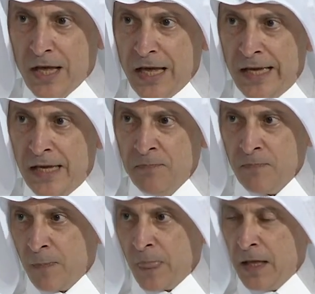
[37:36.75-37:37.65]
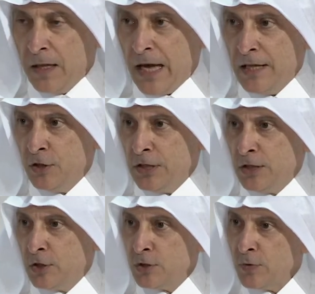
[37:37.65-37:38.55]
I don't
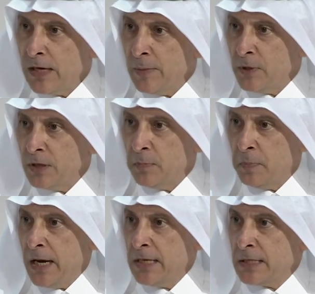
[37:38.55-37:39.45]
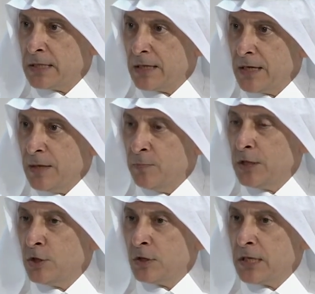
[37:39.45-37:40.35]
need to dwell upon the past,
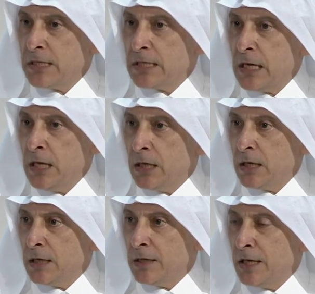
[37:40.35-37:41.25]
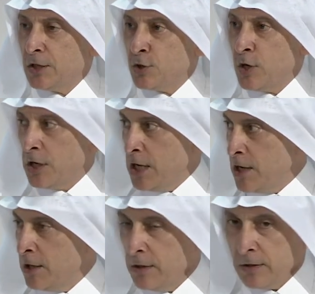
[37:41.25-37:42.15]
but you can see that you are here.